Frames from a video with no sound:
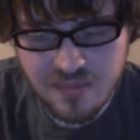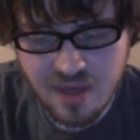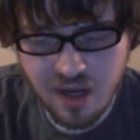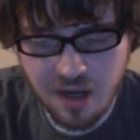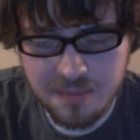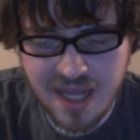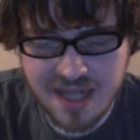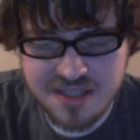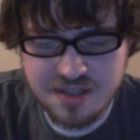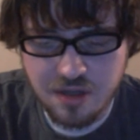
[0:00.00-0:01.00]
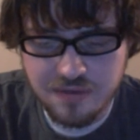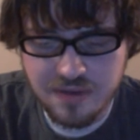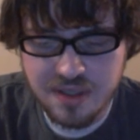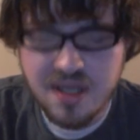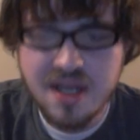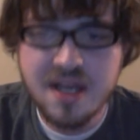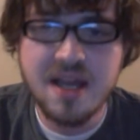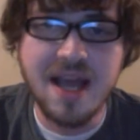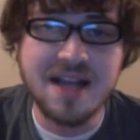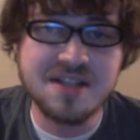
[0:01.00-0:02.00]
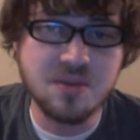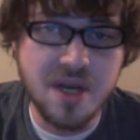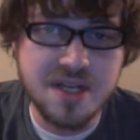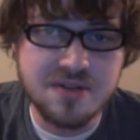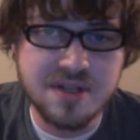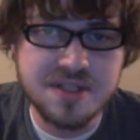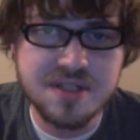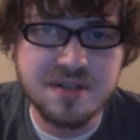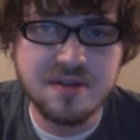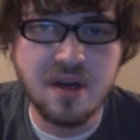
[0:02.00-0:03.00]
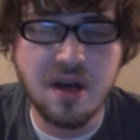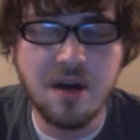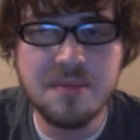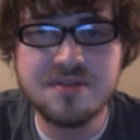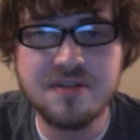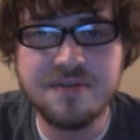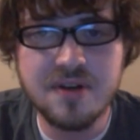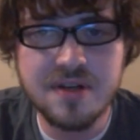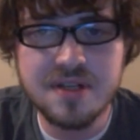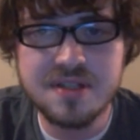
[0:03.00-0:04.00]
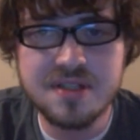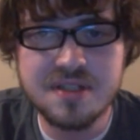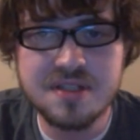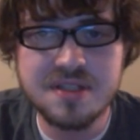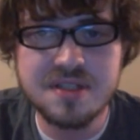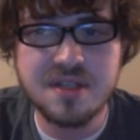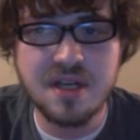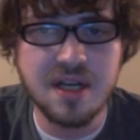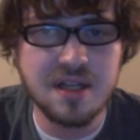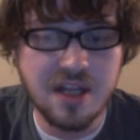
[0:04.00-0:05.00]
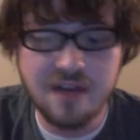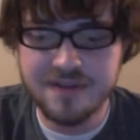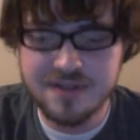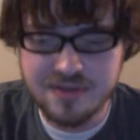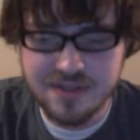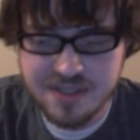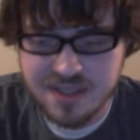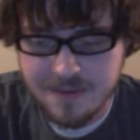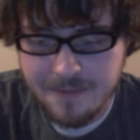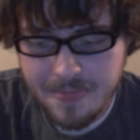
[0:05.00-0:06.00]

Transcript: Casanova has the waitress, Mr. Furious's love interest.